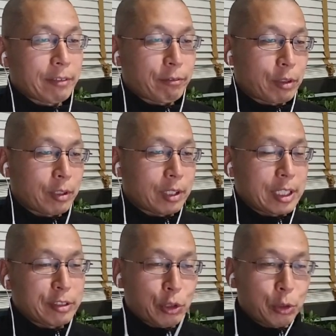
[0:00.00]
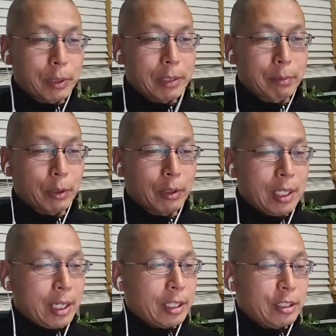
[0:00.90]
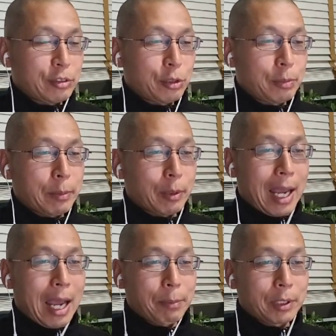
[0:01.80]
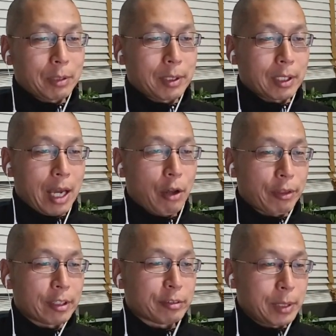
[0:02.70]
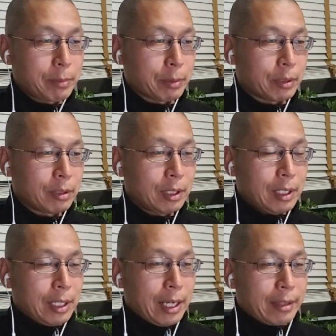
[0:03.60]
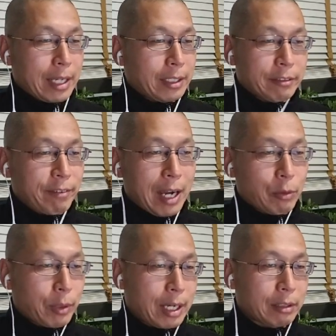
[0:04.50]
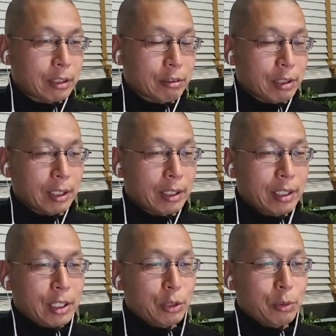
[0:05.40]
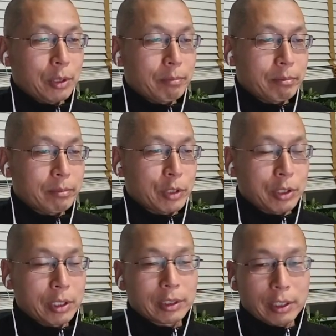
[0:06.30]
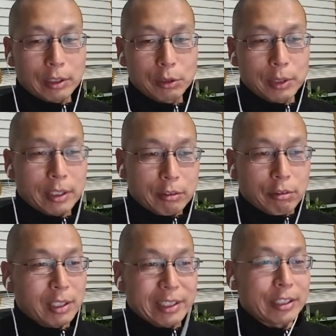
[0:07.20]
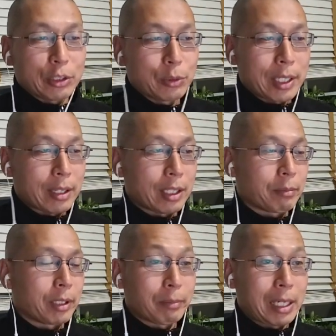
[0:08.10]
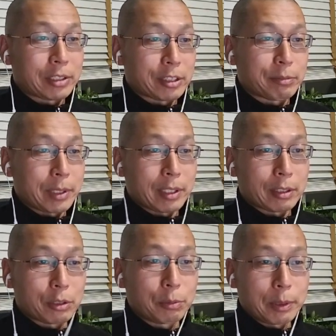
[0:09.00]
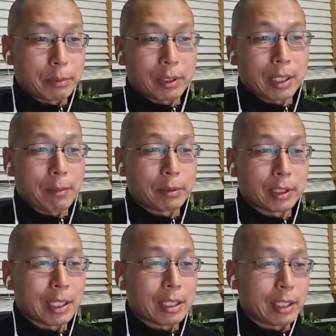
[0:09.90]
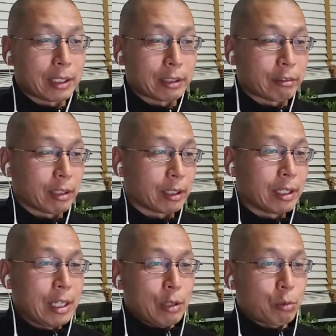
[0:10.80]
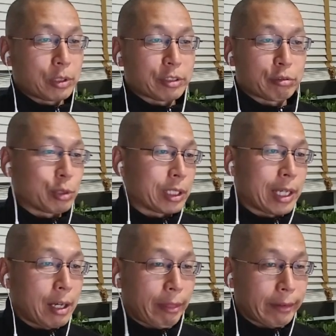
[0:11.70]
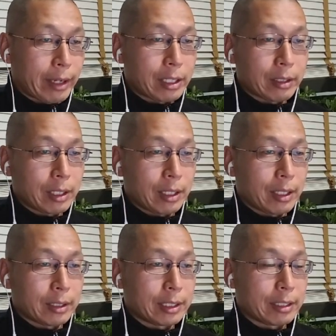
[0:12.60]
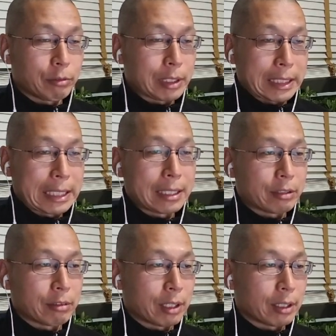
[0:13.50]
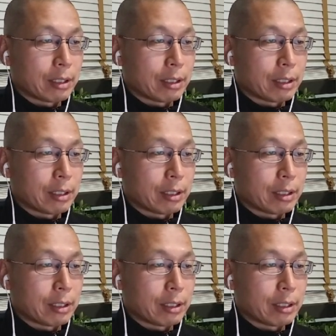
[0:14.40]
for these 2 people, and these 2 people happened to be the healthiest people, and they did fine without the drug, you could conclude that the drug didn't do anything, but it might just be that the 2 people that happened to not take the drug were just really healthy and didn't really need the drug.